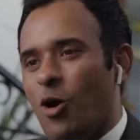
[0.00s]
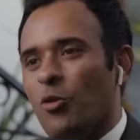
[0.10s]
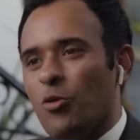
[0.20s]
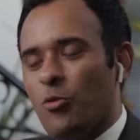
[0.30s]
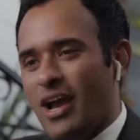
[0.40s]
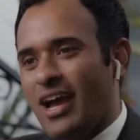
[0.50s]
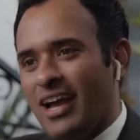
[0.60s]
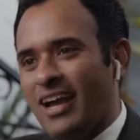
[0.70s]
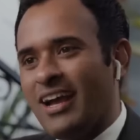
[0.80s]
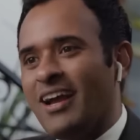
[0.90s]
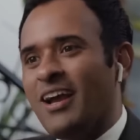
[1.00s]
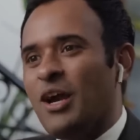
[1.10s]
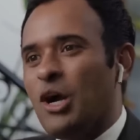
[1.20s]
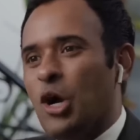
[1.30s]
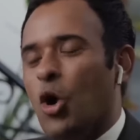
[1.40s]
all the way
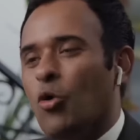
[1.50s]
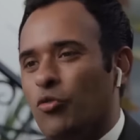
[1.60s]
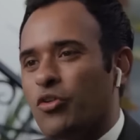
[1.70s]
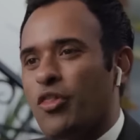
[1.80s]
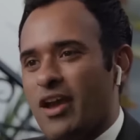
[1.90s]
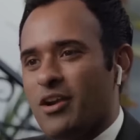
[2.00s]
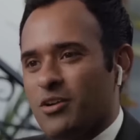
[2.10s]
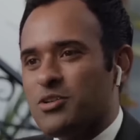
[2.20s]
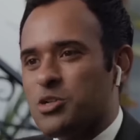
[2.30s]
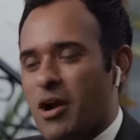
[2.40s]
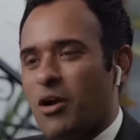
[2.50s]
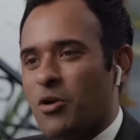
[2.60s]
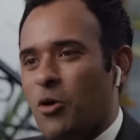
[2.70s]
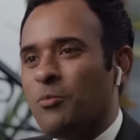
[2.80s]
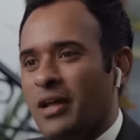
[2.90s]
over there to
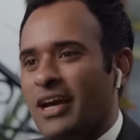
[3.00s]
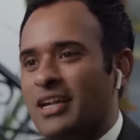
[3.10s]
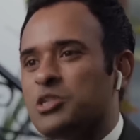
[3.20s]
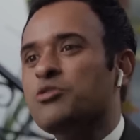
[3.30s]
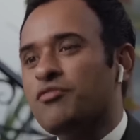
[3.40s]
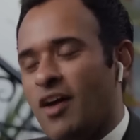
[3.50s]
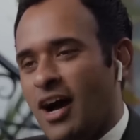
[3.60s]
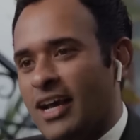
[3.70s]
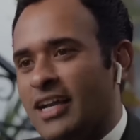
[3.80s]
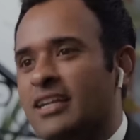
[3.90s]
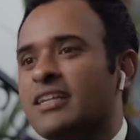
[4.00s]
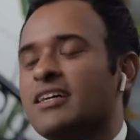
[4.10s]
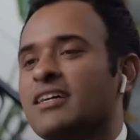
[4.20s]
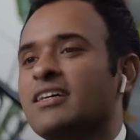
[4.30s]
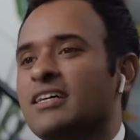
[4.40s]
our homeland to
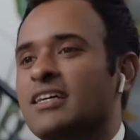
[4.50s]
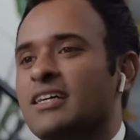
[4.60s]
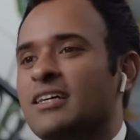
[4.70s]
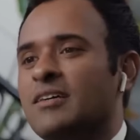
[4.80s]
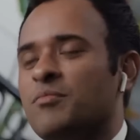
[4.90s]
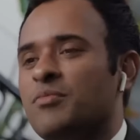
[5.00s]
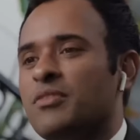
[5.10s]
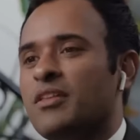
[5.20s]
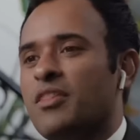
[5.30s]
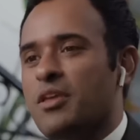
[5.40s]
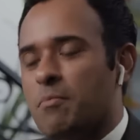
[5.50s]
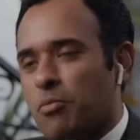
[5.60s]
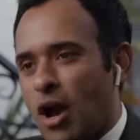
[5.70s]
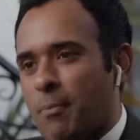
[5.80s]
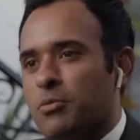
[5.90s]
find the
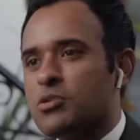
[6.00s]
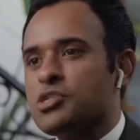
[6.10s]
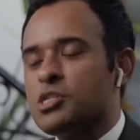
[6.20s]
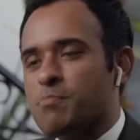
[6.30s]
proper